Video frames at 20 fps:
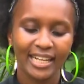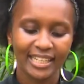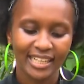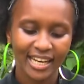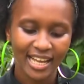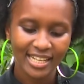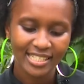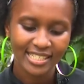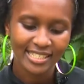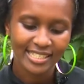
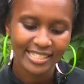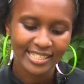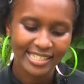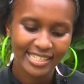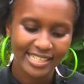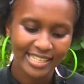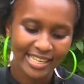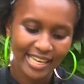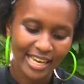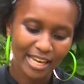
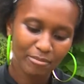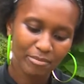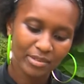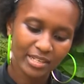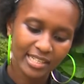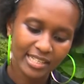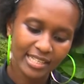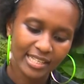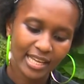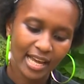Lastly,
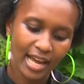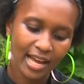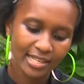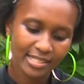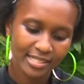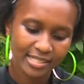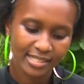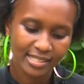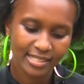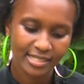Emily
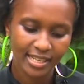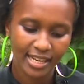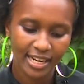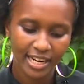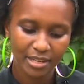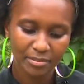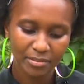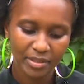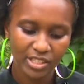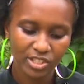asks, can
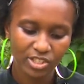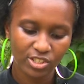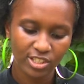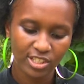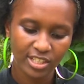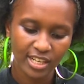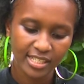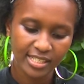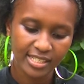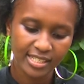I mix
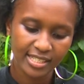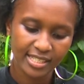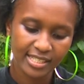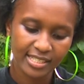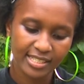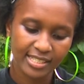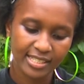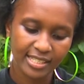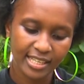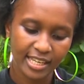chia
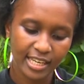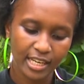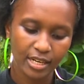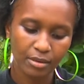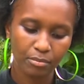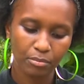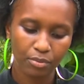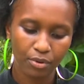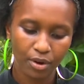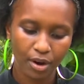seeds
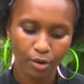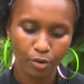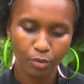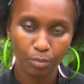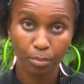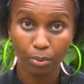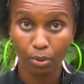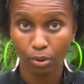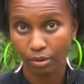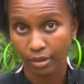in brown
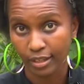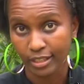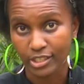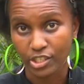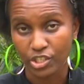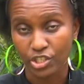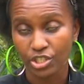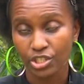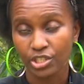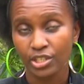
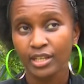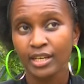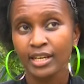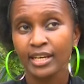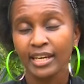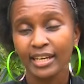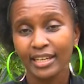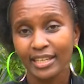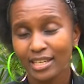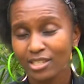porridge?
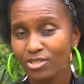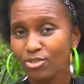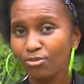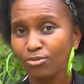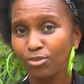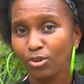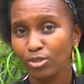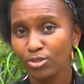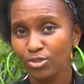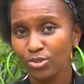Yes,
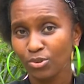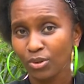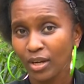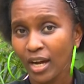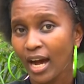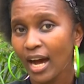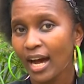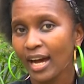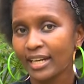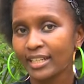of course you
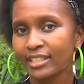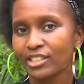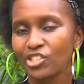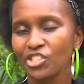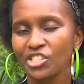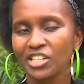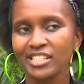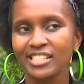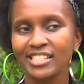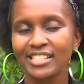can.
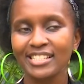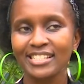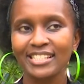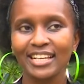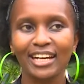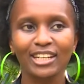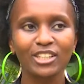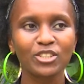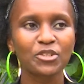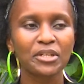Chia seeds
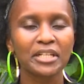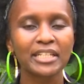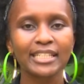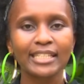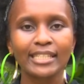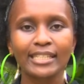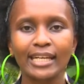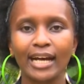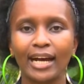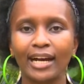
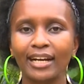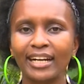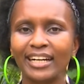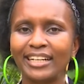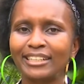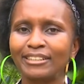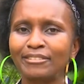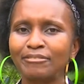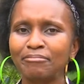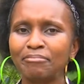actually
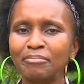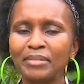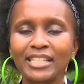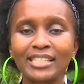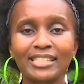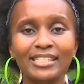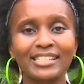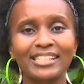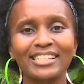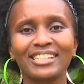are
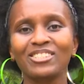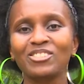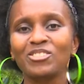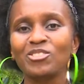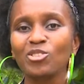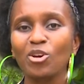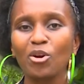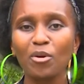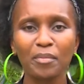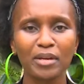mixed in
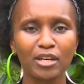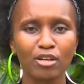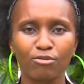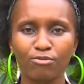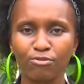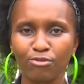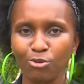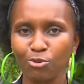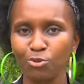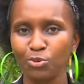so many
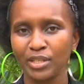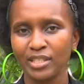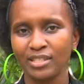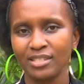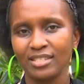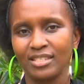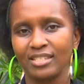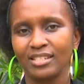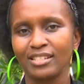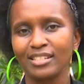
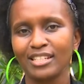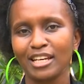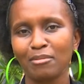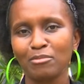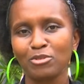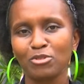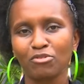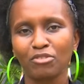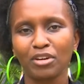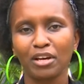fluids in
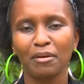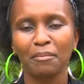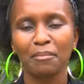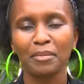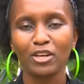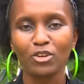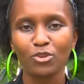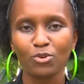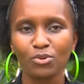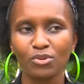terms of our
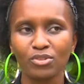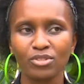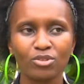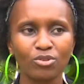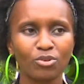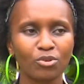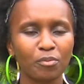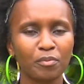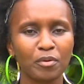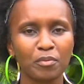menus.
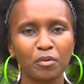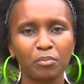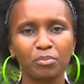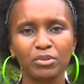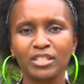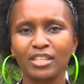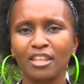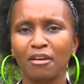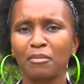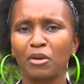You know, people
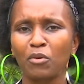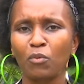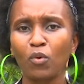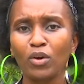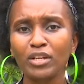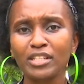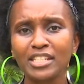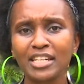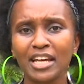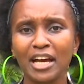put them in
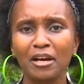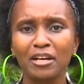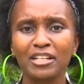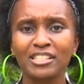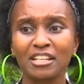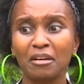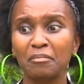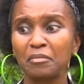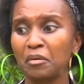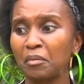water,
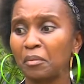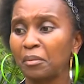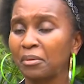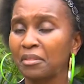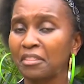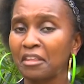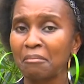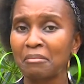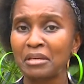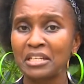some people
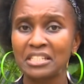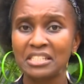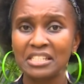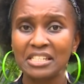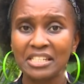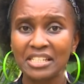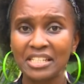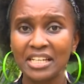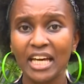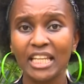put them in
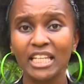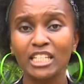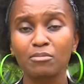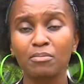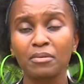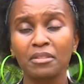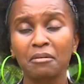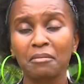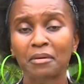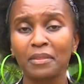tea, others
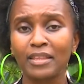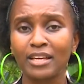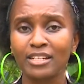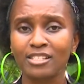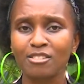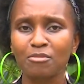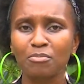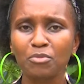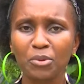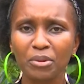put them in their
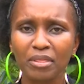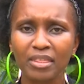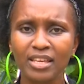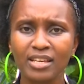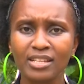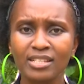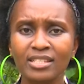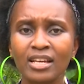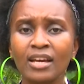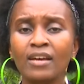
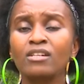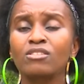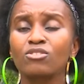smoothies.